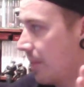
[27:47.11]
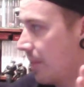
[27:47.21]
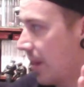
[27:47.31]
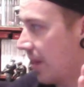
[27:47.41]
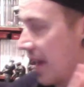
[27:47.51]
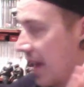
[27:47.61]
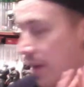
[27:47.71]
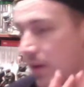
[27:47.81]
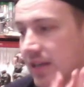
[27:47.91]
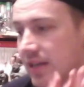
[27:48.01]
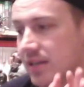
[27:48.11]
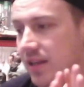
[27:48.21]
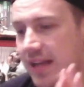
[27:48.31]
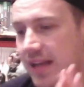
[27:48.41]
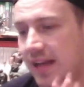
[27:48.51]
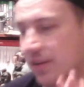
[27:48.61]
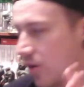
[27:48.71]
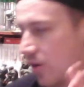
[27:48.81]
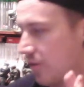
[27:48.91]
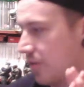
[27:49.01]
But that is the end
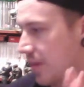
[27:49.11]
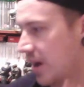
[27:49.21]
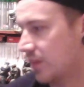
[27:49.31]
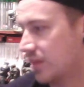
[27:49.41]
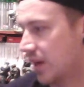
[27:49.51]
of the pickups here.